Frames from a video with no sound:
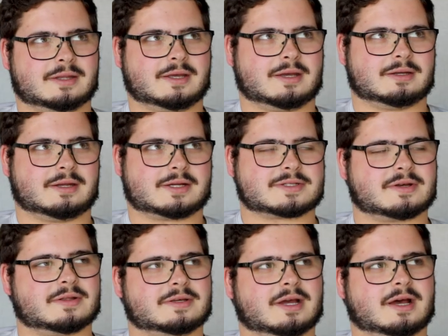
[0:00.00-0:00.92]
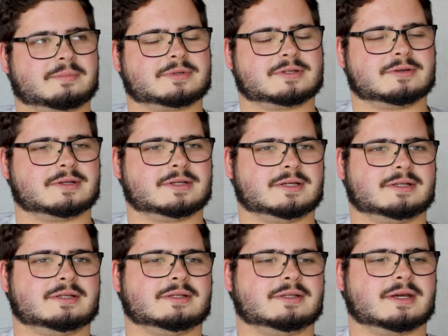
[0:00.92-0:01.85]
And then I saw the
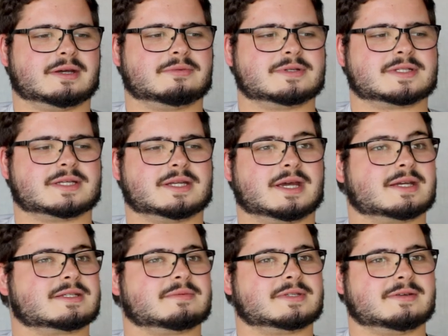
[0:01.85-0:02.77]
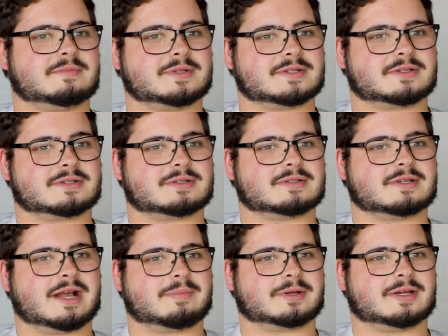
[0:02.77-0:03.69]
opportunity that was an SMT position
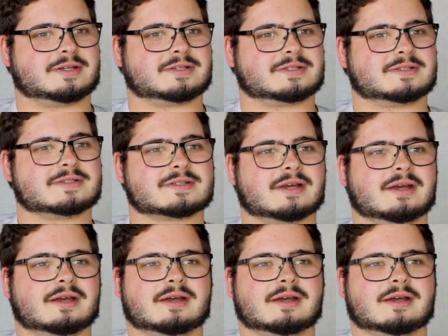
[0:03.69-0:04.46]
applications.